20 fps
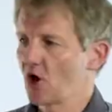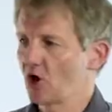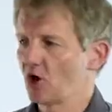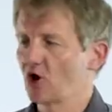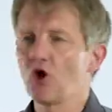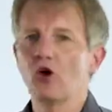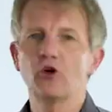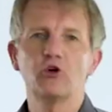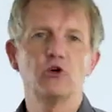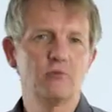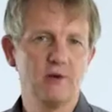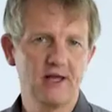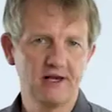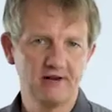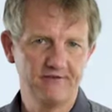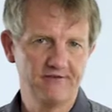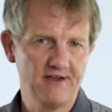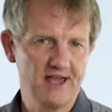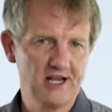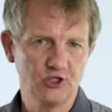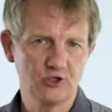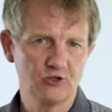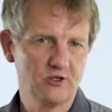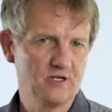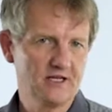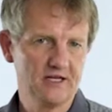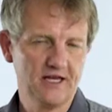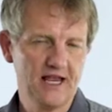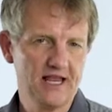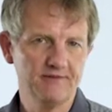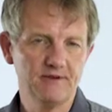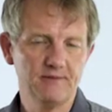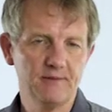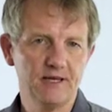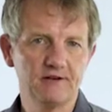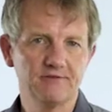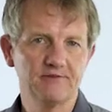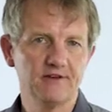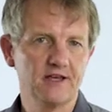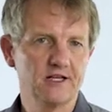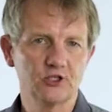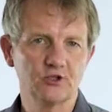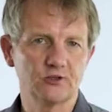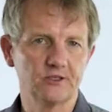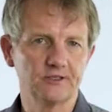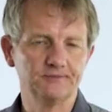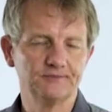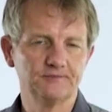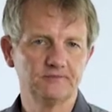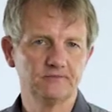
local manufacturing and heavy manufacturing.